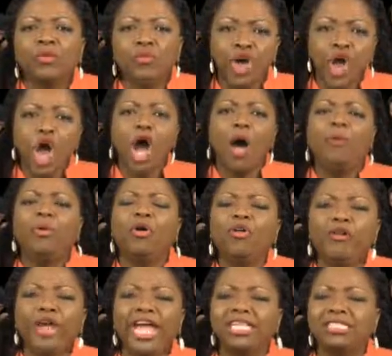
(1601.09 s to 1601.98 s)
were
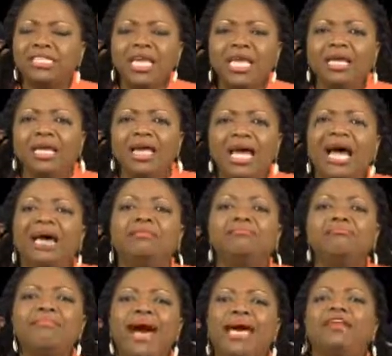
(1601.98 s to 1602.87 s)
operating
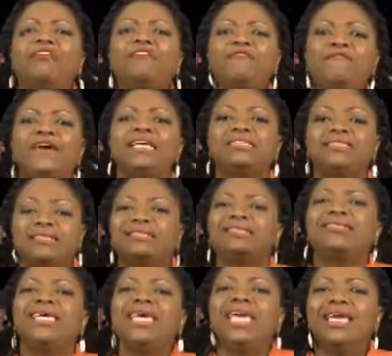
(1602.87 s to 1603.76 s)
and
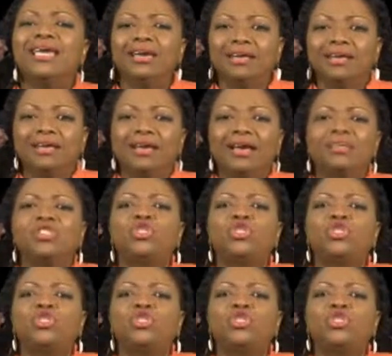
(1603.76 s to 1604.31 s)
manifesting